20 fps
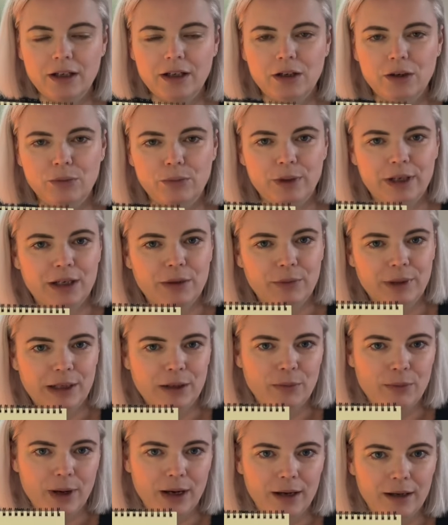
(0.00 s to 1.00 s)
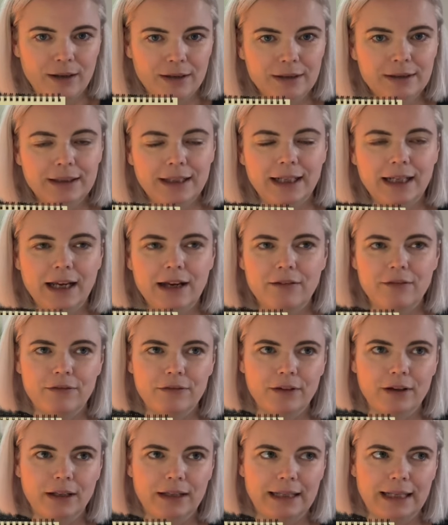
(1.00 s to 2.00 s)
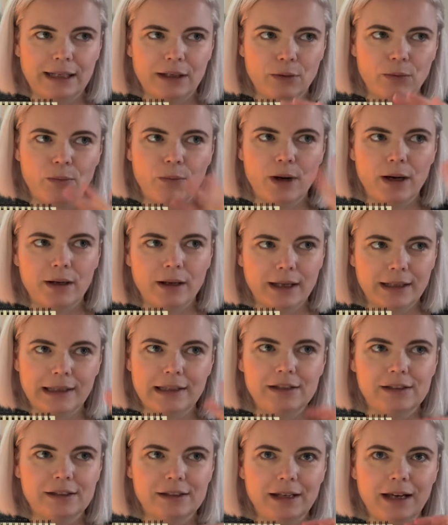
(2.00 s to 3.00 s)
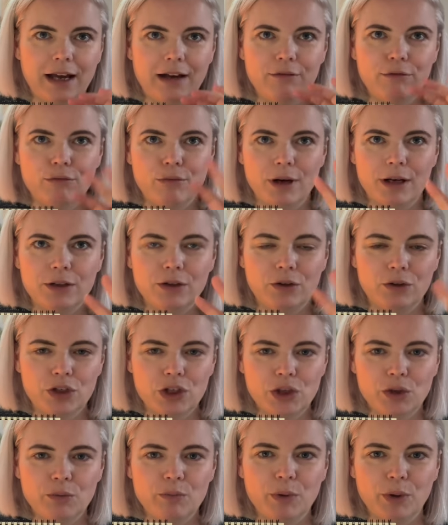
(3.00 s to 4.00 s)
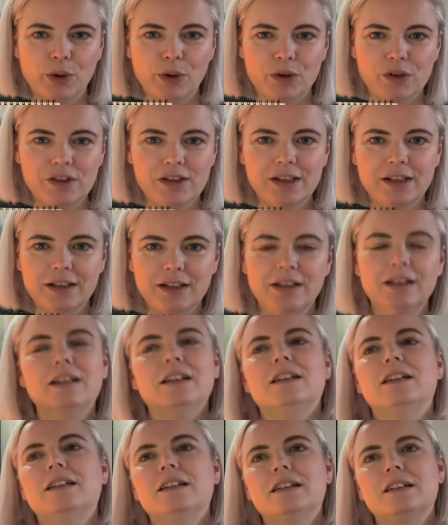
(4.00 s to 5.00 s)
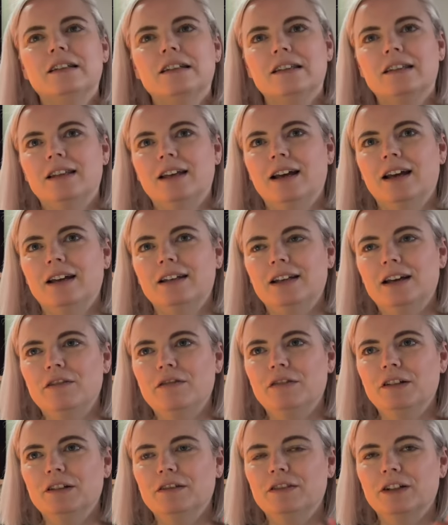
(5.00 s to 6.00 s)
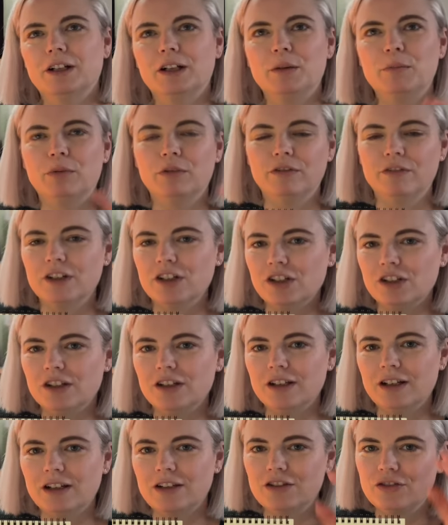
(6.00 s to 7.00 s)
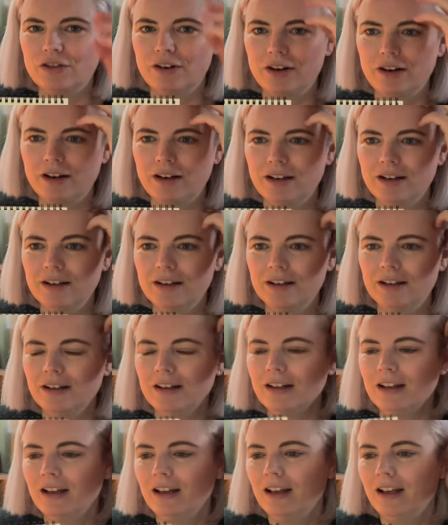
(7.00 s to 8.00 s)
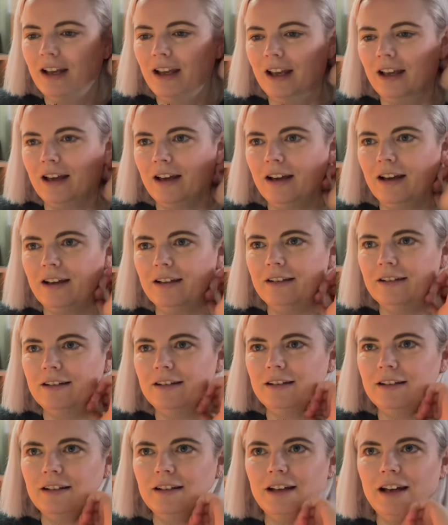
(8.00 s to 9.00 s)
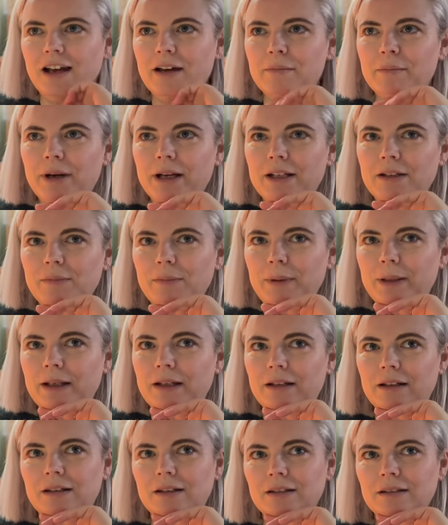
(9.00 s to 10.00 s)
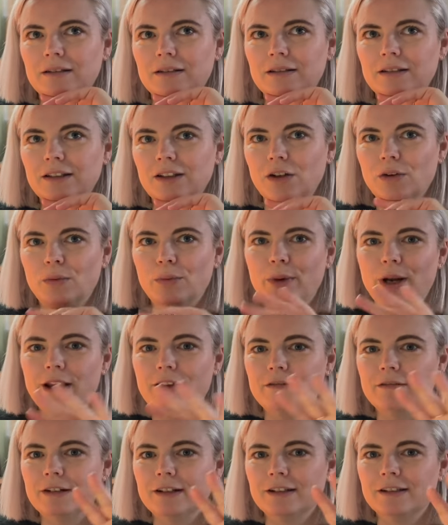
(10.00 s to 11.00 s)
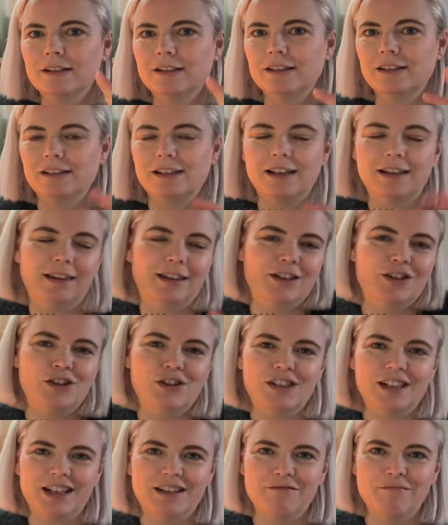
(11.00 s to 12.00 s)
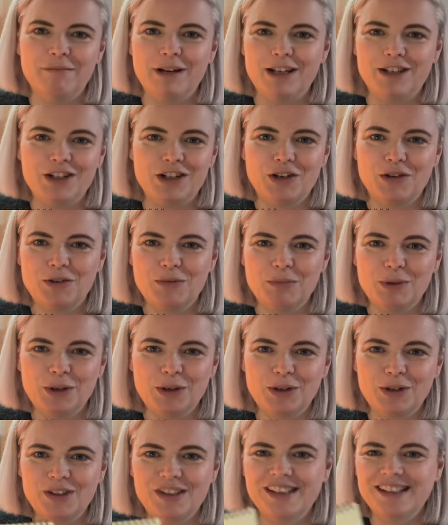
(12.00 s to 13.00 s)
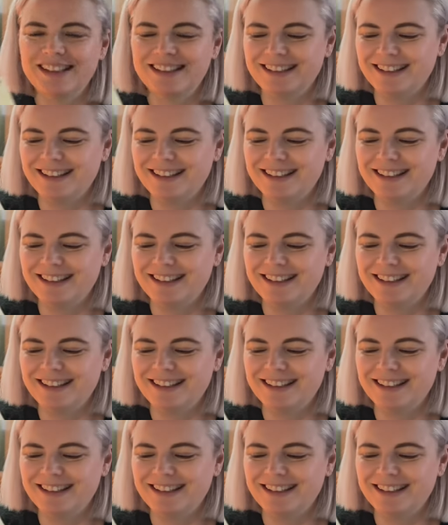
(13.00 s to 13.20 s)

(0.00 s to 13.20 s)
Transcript: really, really well. Like have one or two birds that I feel very proficient at drawing. And I might pick a raven because they're just kind of magical birds.